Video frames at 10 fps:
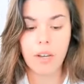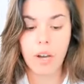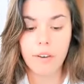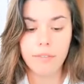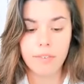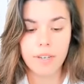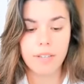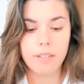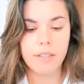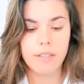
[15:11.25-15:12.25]

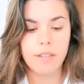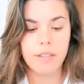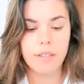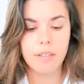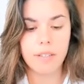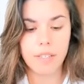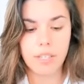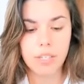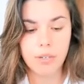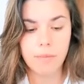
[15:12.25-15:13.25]
confidence,
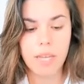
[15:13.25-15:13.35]
decision